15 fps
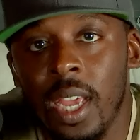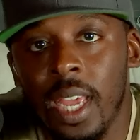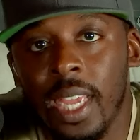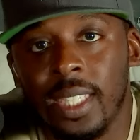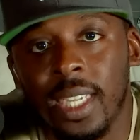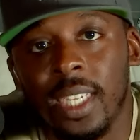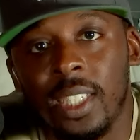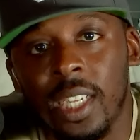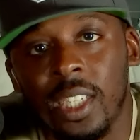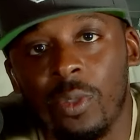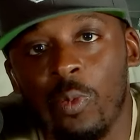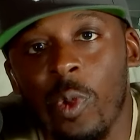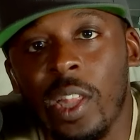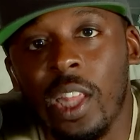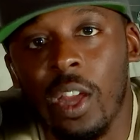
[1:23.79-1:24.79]
It's it's, it's
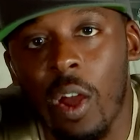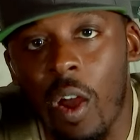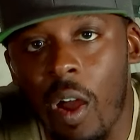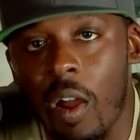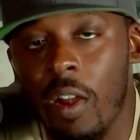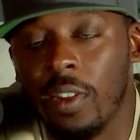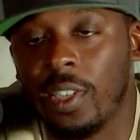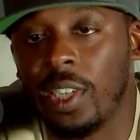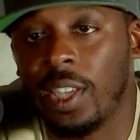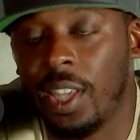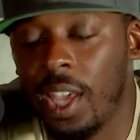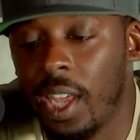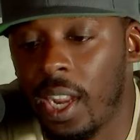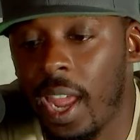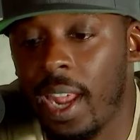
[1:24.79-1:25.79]
really hard to
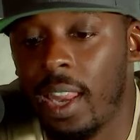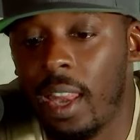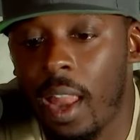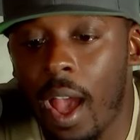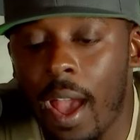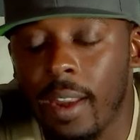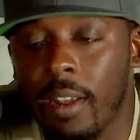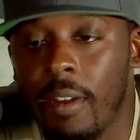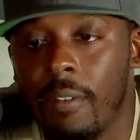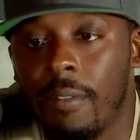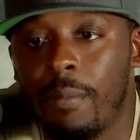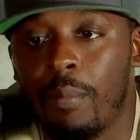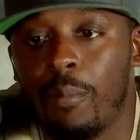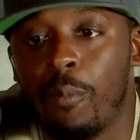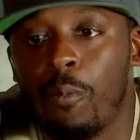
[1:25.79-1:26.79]
get a lot of
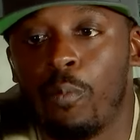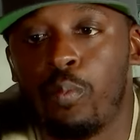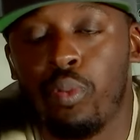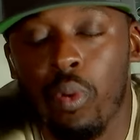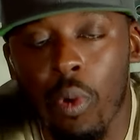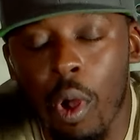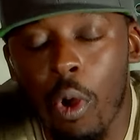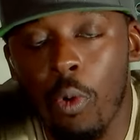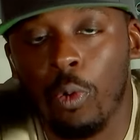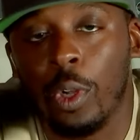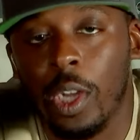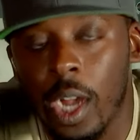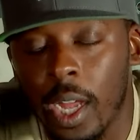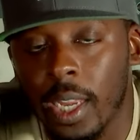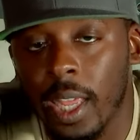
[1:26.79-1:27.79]
pro
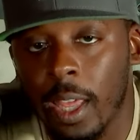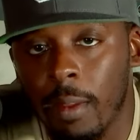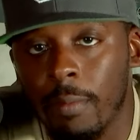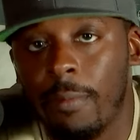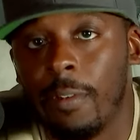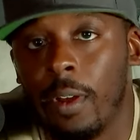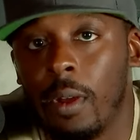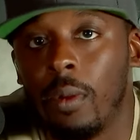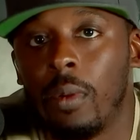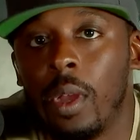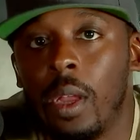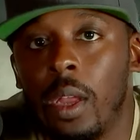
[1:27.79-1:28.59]
gun info,